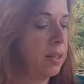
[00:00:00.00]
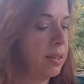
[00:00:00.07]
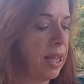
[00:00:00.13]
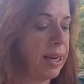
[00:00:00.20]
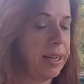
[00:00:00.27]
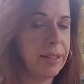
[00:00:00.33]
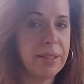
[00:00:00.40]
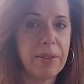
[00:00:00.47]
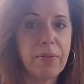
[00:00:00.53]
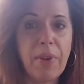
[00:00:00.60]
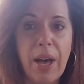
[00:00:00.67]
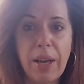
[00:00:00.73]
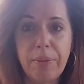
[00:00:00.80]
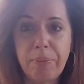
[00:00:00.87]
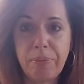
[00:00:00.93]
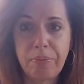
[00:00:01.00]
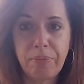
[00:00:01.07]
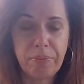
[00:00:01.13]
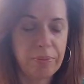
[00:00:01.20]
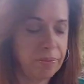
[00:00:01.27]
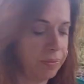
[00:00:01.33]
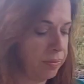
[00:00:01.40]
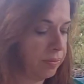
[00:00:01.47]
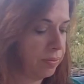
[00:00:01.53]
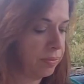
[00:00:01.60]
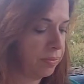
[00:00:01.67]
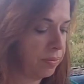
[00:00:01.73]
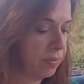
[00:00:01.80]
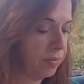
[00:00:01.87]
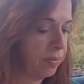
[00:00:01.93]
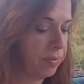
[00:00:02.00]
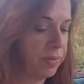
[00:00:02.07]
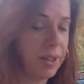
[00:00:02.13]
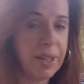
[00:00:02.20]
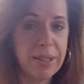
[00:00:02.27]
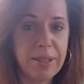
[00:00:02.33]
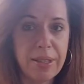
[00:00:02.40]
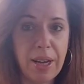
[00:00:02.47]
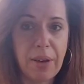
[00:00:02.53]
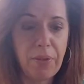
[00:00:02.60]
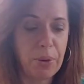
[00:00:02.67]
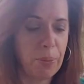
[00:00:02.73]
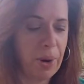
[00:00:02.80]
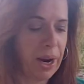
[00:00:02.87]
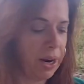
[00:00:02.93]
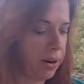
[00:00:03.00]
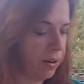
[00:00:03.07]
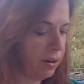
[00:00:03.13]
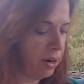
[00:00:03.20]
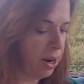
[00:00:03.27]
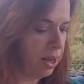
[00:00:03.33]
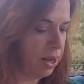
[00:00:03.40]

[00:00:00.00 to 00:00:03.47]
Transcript: That is if I list every pair.